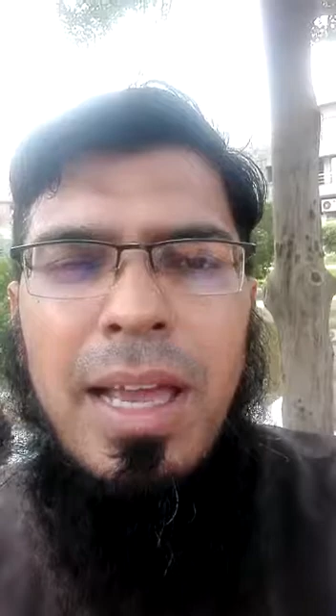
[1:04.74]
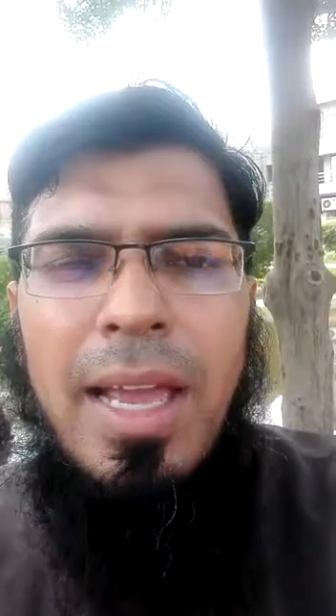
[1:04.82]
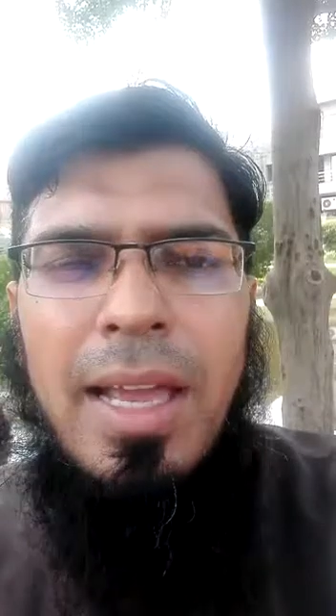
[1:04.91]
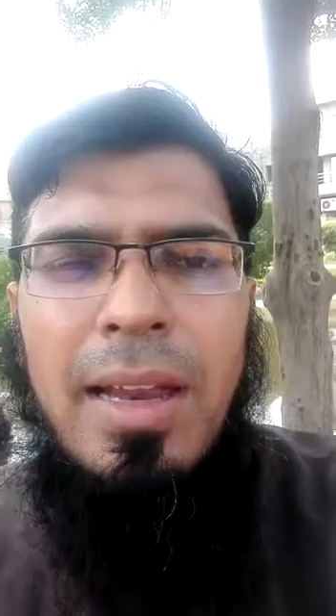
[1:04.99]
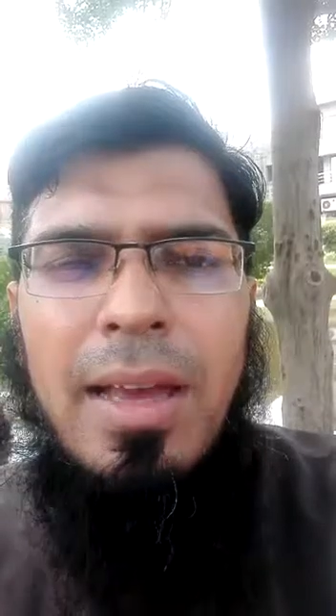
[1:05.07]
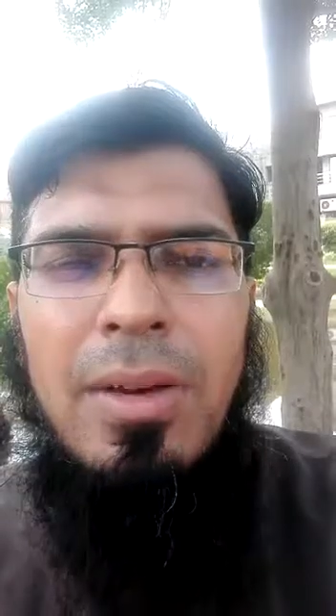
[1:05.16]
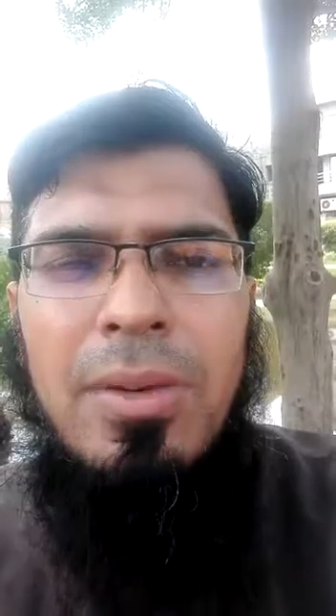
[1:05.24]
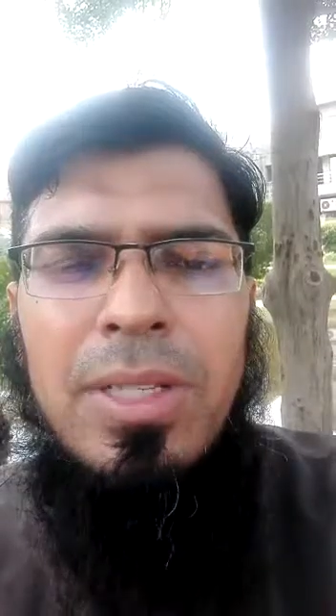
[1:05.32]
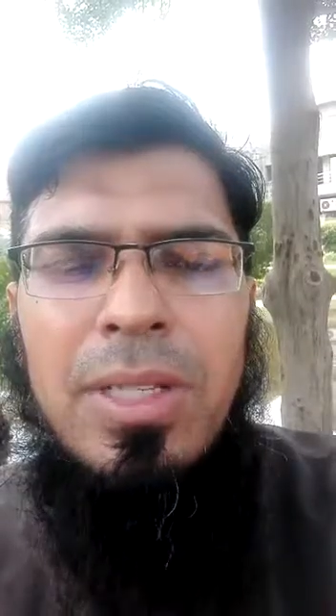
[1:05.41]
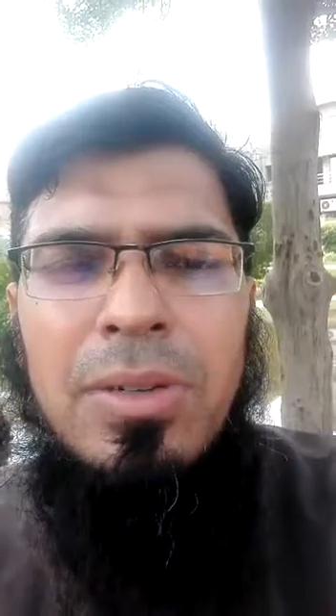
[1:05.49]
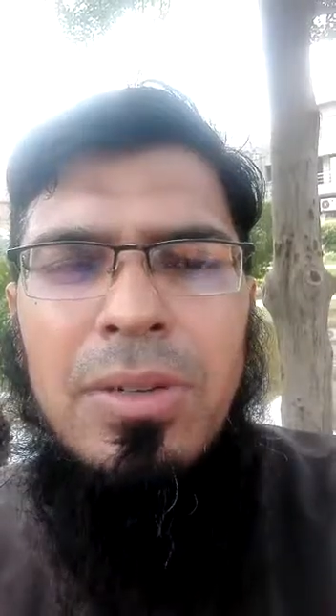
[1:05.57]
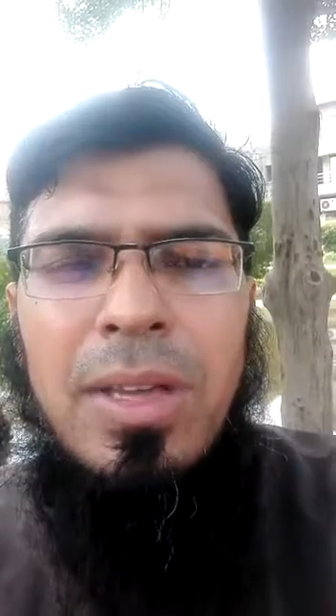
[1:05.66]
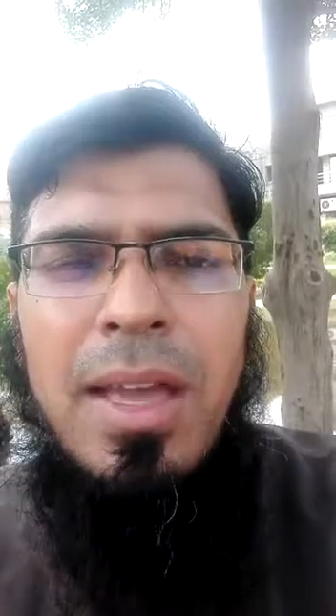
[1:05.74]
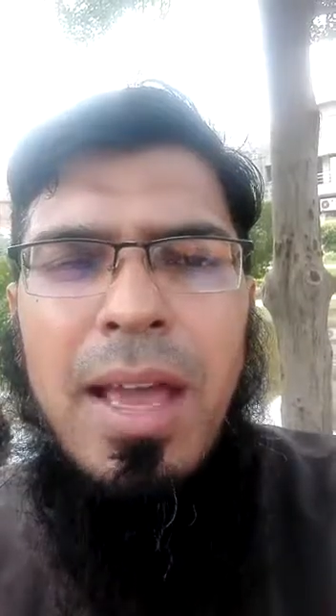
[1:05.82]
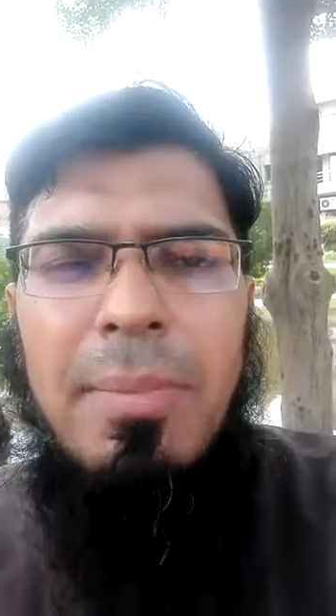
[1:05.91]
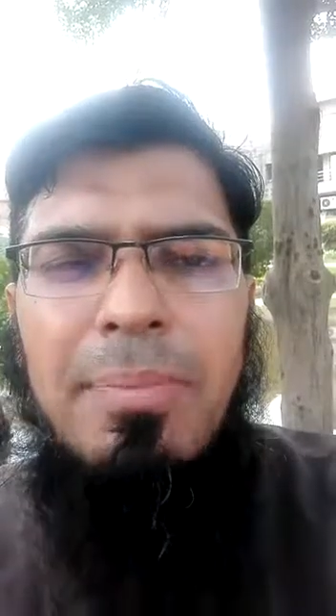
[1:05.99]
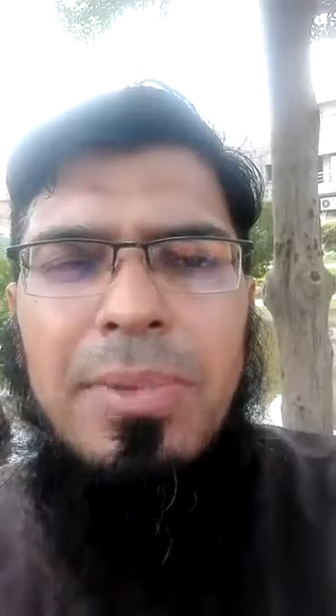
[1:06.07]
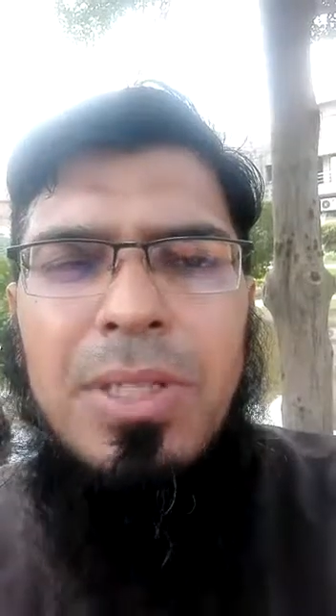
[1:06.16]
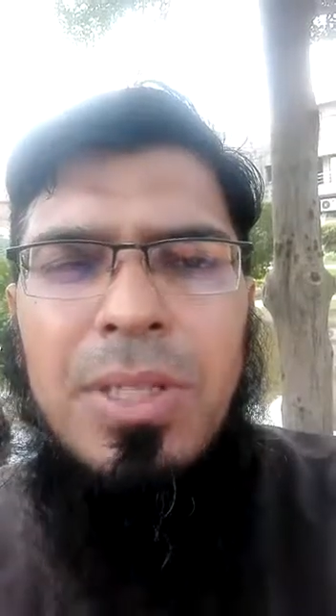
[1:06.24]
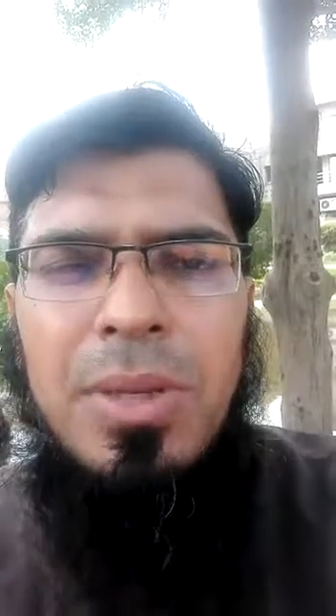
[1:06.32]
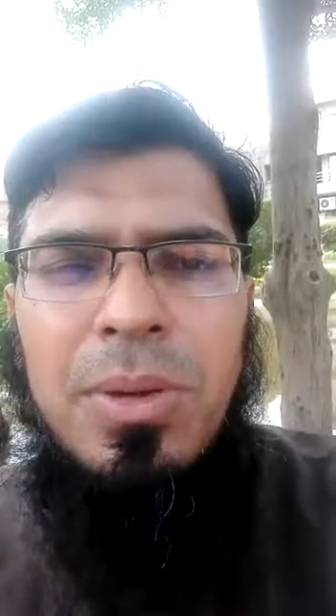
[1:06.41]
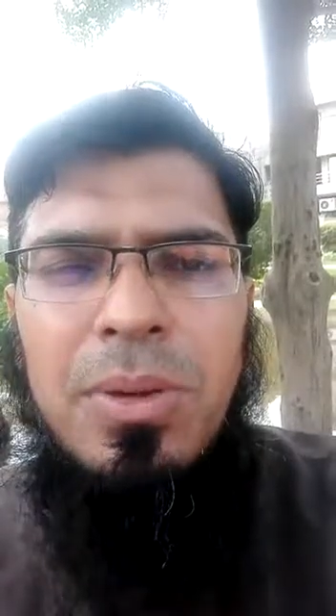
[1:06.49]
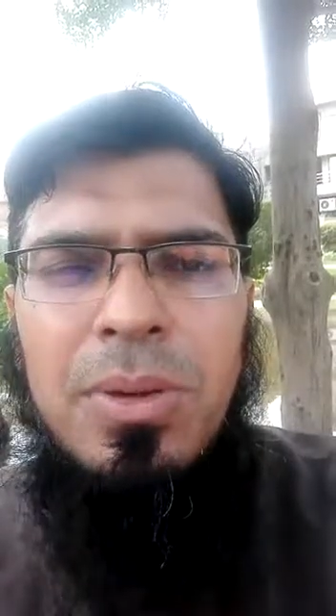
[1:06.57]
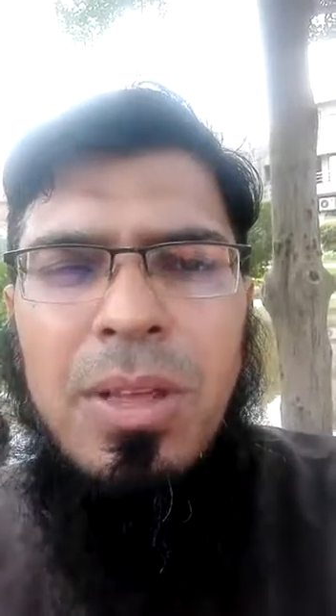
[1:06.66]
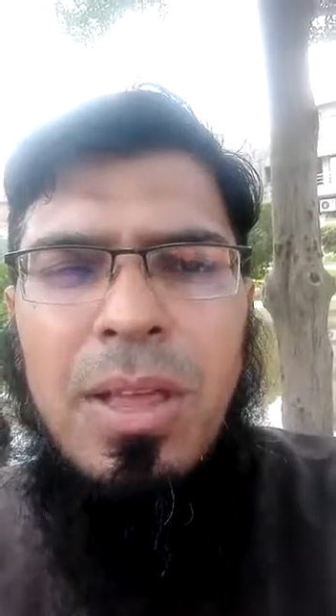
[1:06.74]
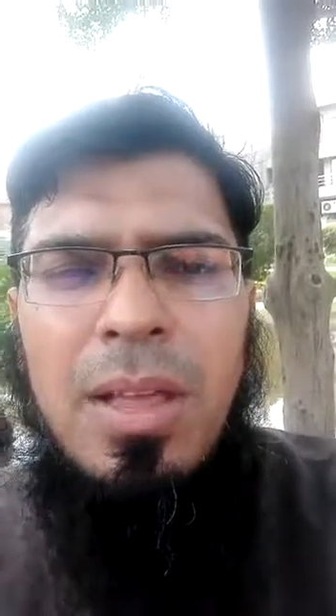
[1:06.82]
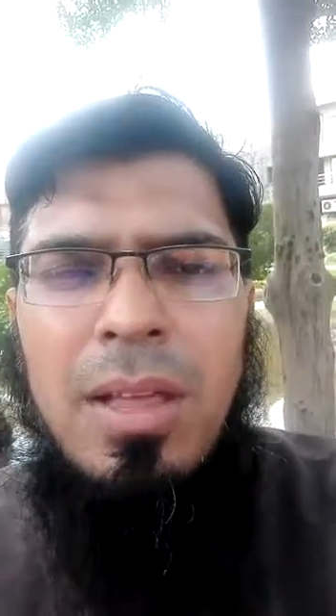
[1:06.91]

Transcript: and now it's into the gap. So